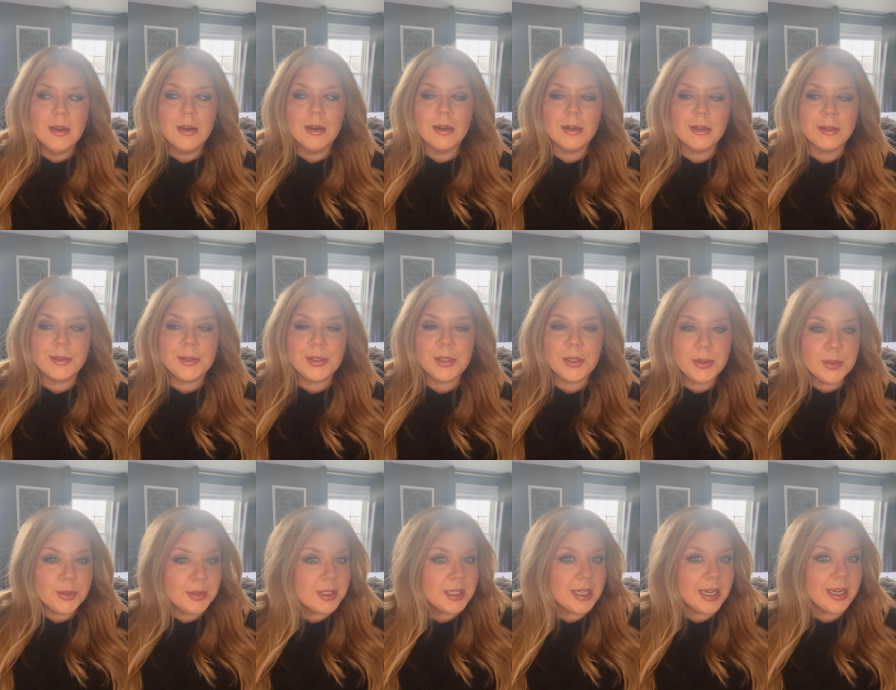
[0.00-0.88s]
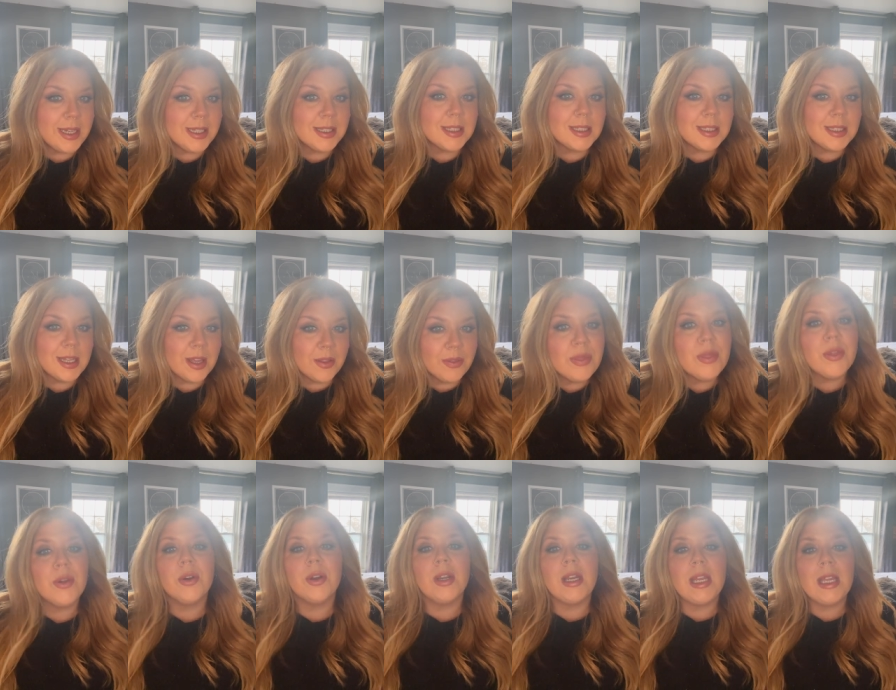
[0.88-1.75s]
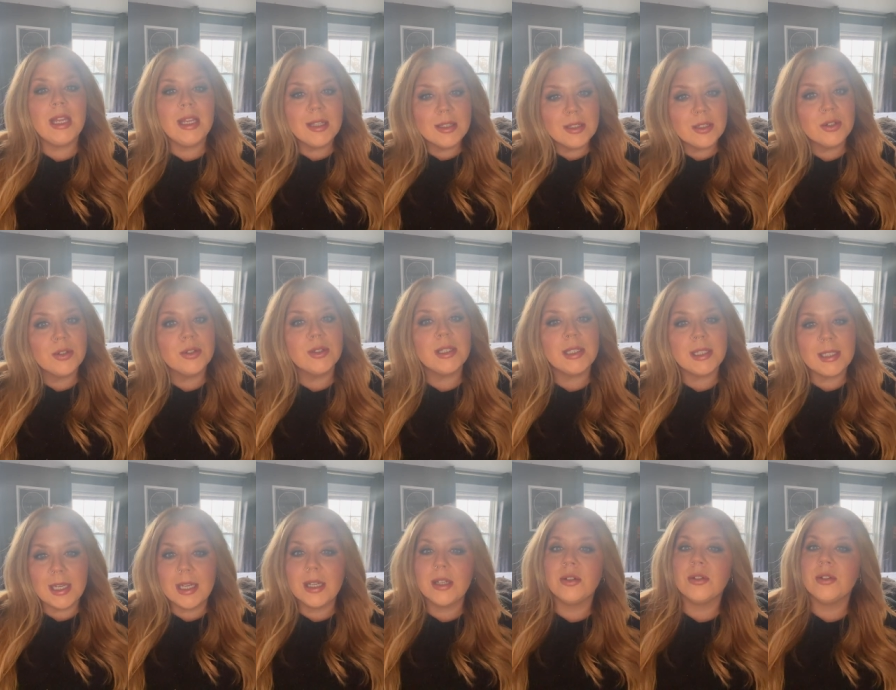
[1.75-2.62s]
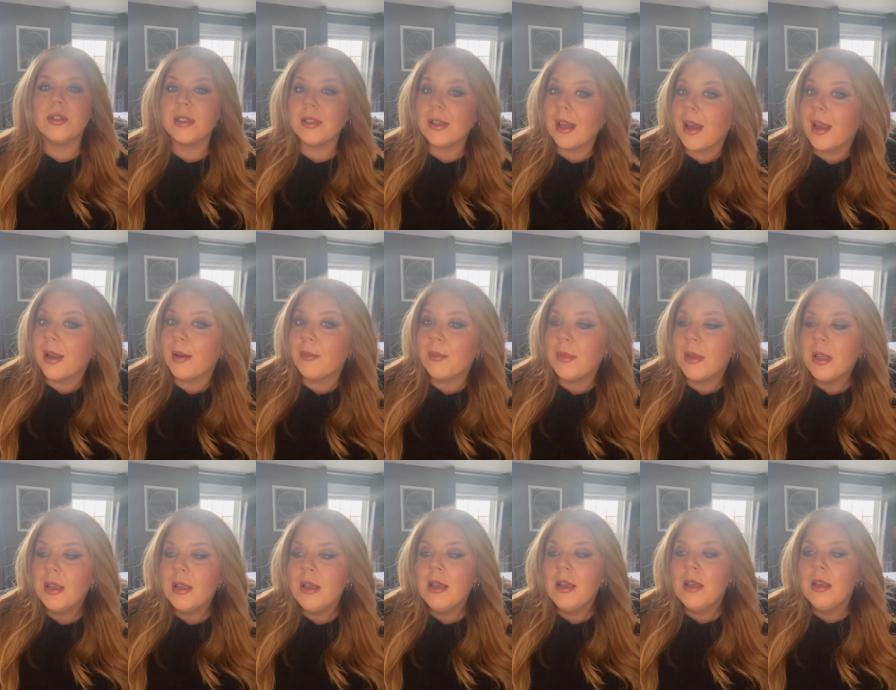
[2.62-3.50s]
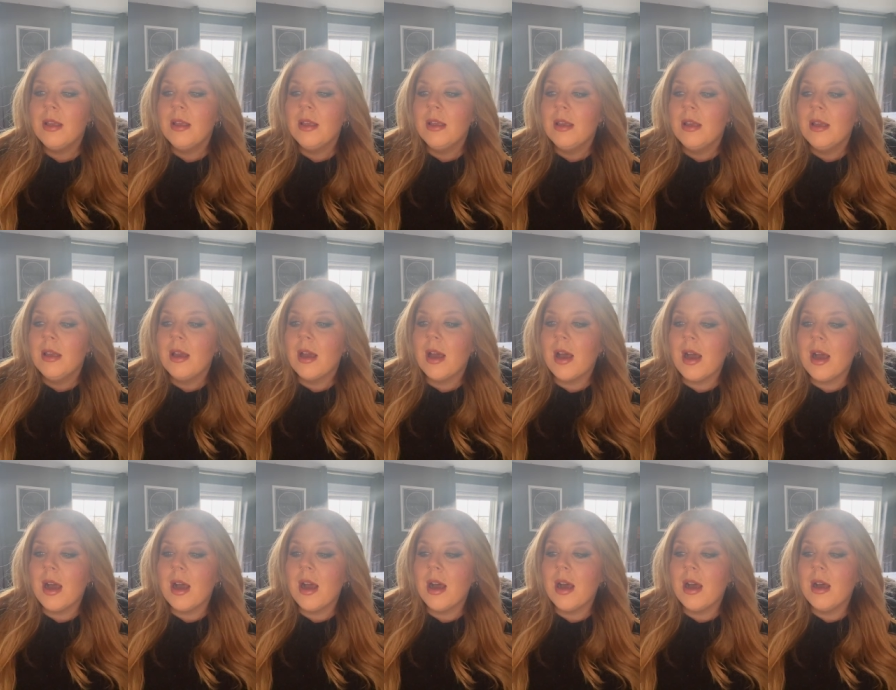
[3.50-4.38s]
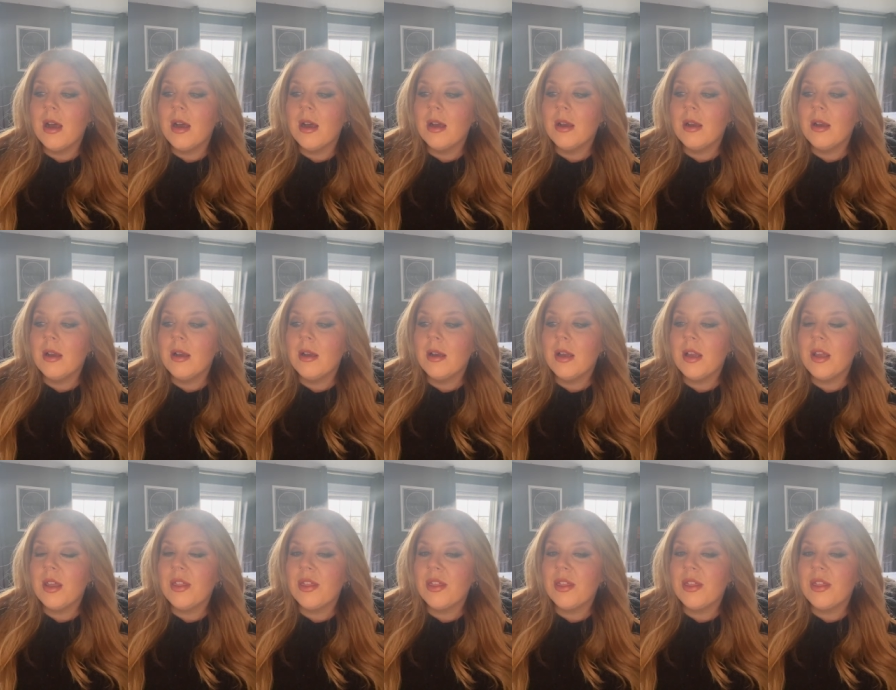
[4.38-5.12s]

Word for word: on Tuesdays at 10:30 Eastern Standard Time. Uh, I